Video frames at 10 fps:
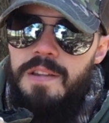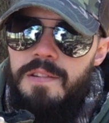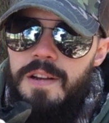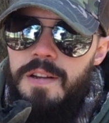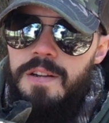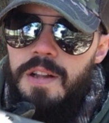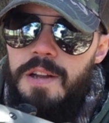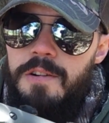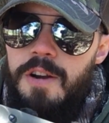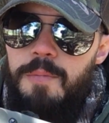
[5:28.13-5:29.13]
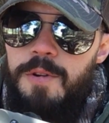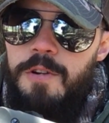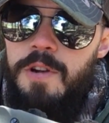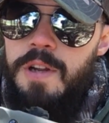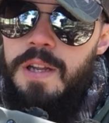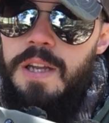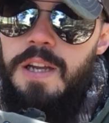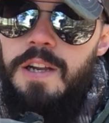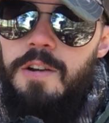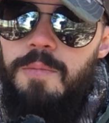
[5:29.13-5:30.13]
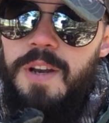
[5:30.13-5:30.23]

it's not going to clutter up your gear,